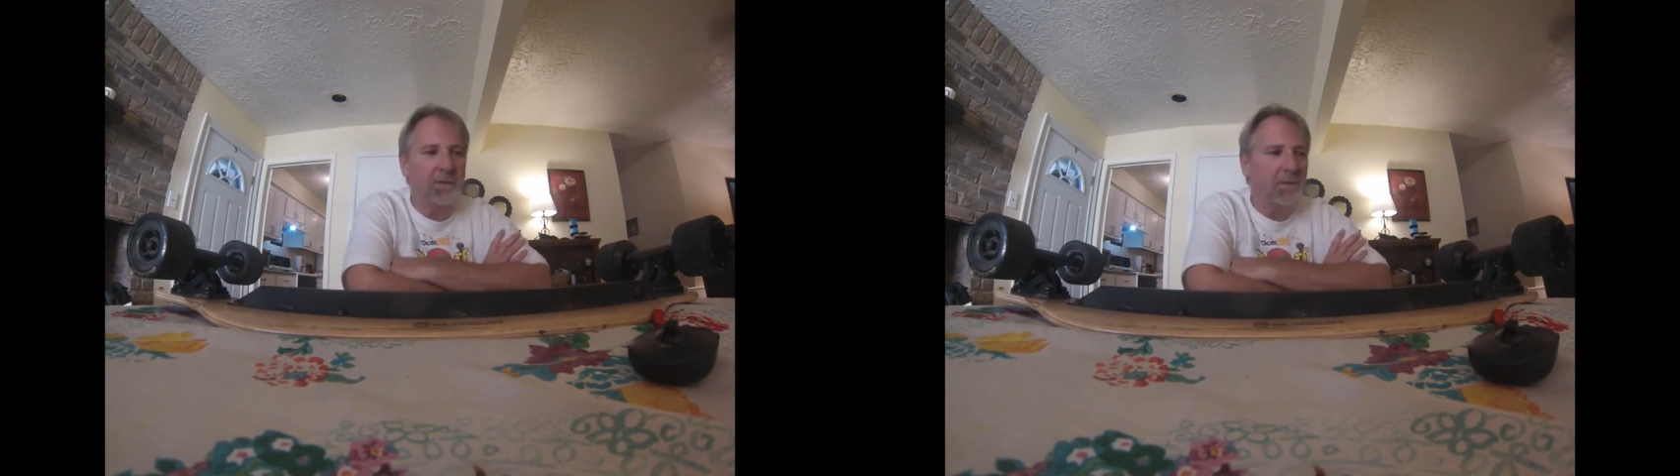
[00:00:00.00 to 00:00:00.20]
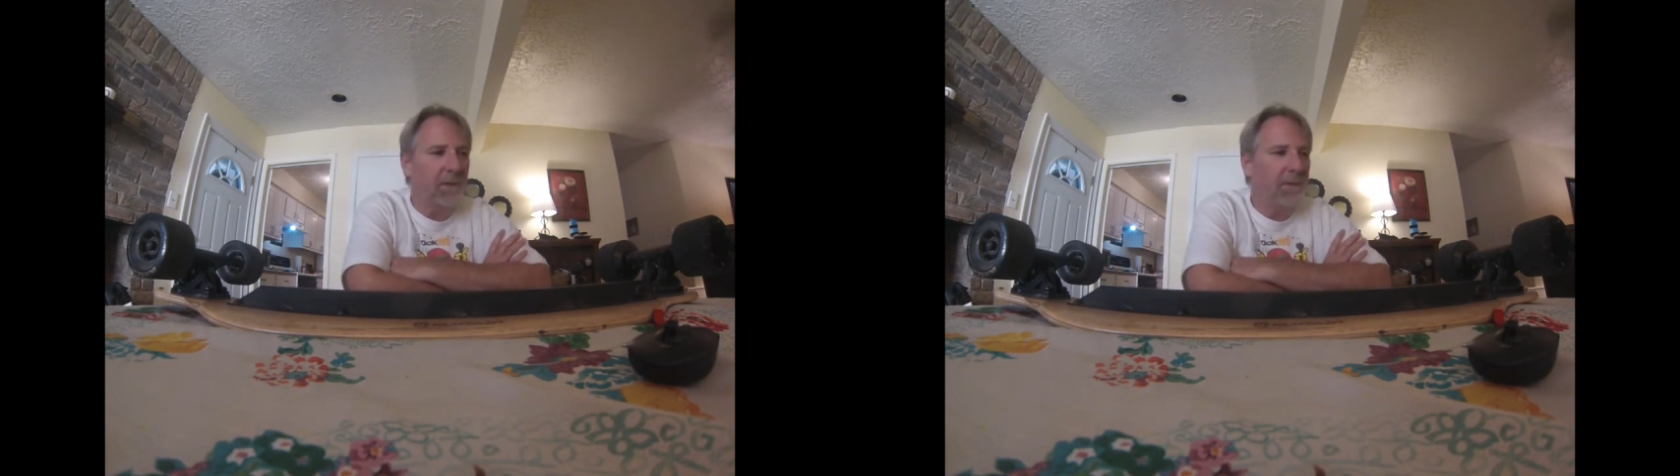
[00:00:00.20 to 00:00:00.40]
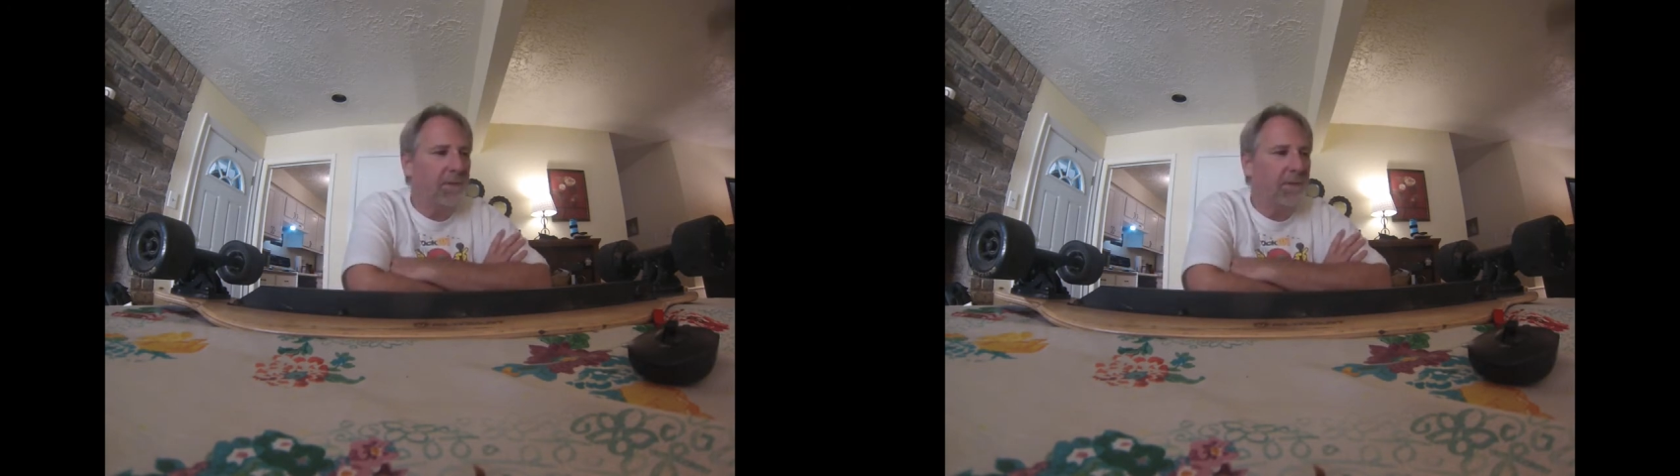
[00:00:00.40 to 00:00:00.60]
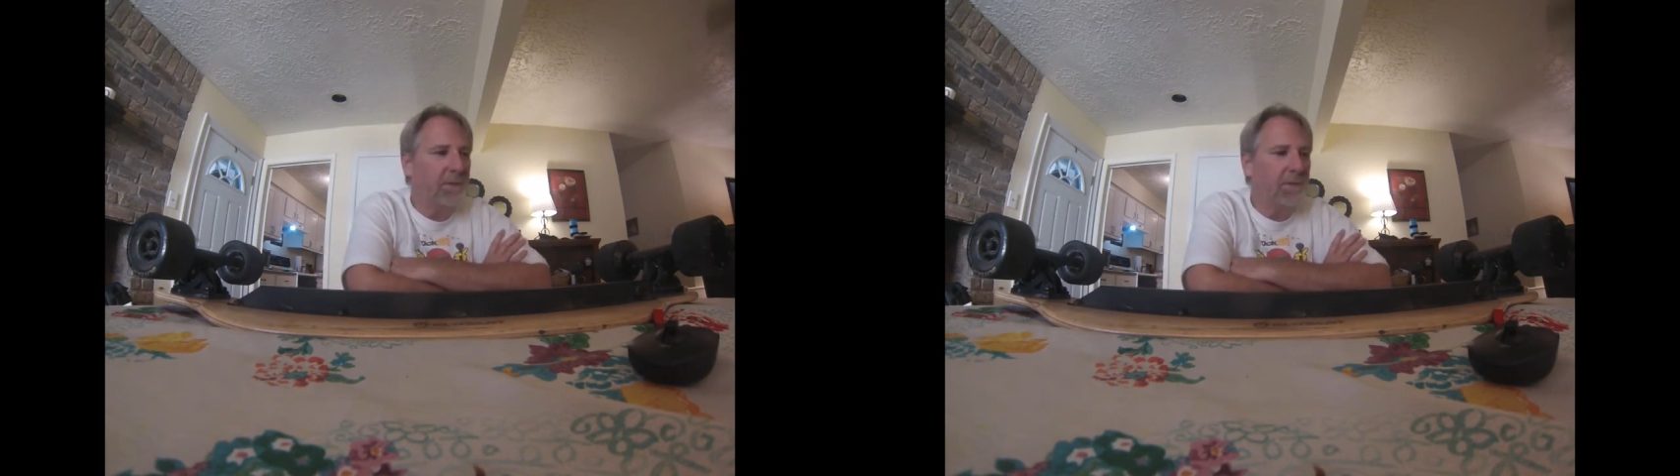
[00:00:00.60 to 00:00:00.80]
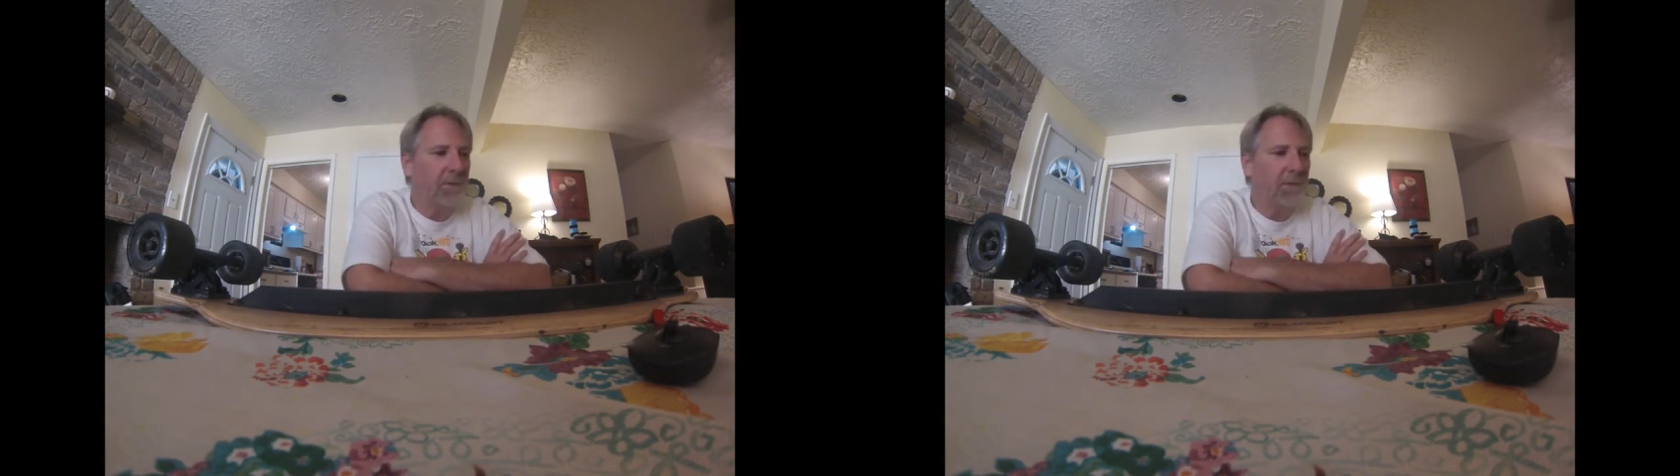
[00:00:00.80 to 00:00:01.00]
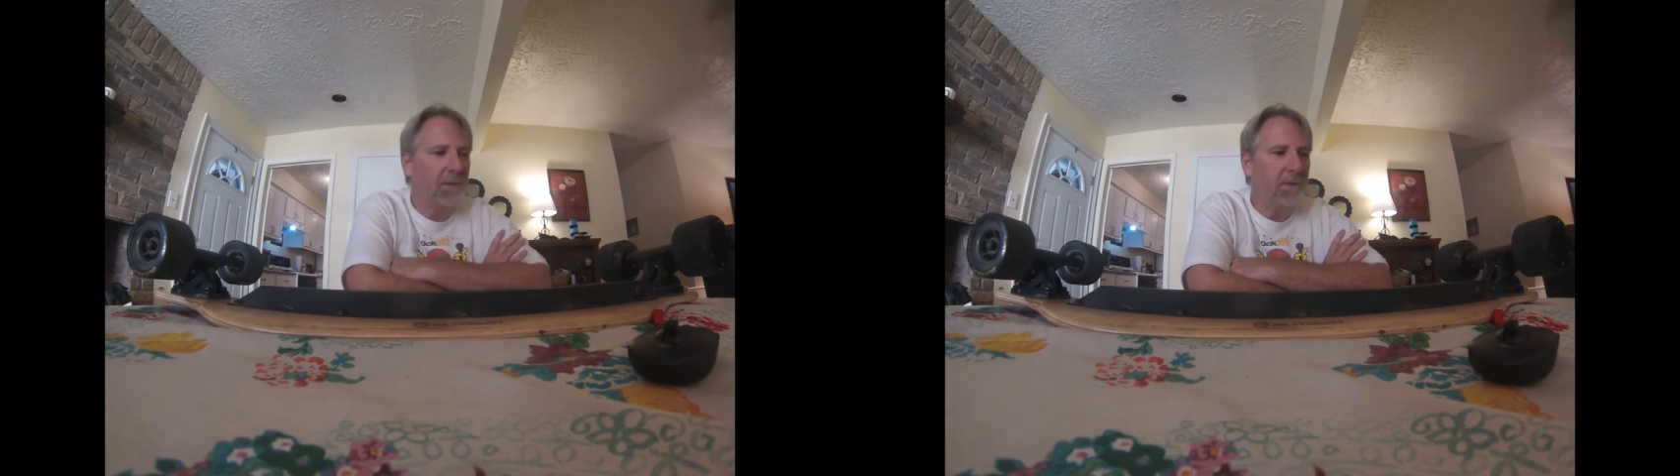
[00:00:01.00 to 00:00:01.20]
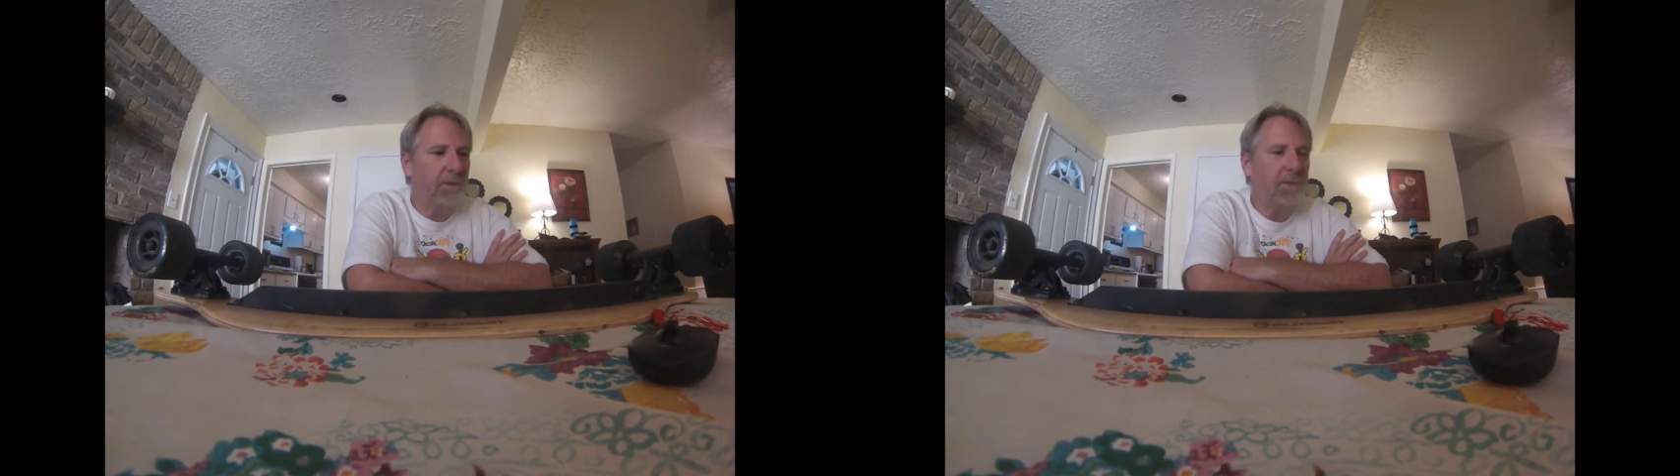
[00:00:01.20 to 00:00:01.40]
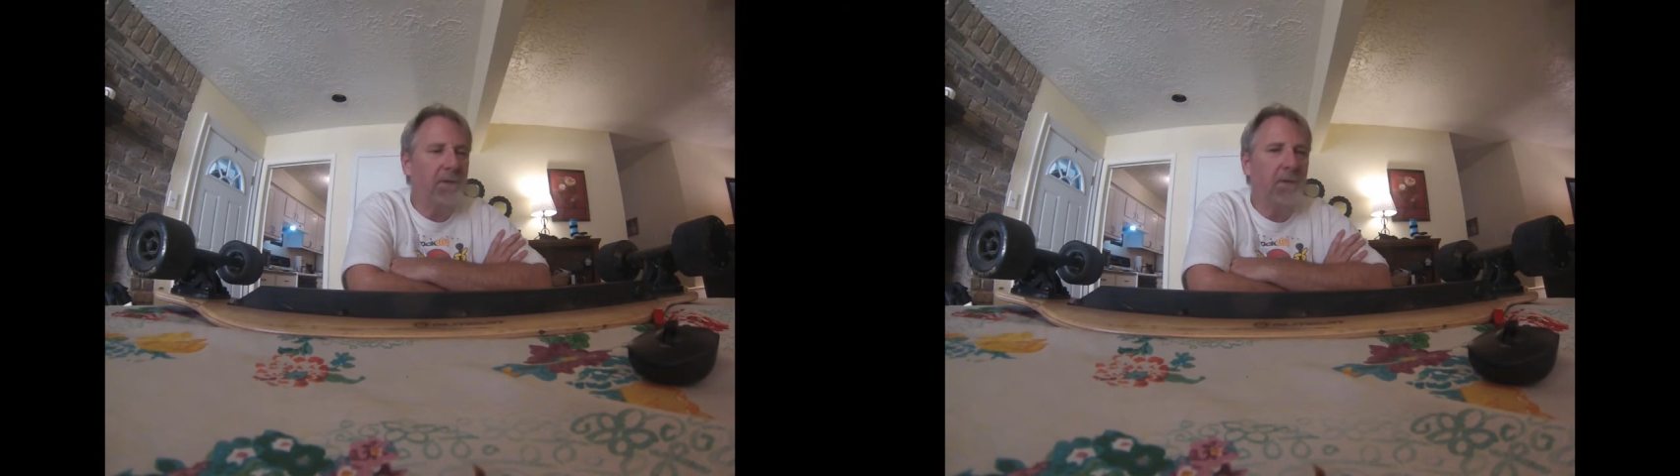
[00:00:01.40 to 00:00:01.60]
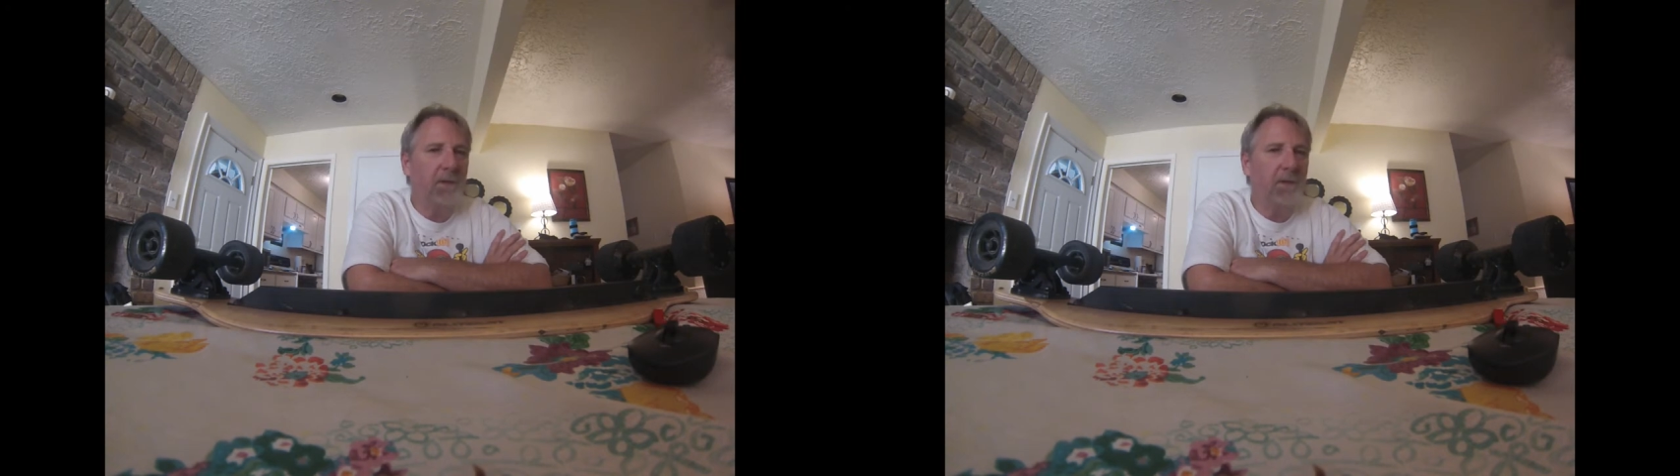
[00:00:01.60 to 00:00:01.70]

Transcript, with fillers: some dangerous situations.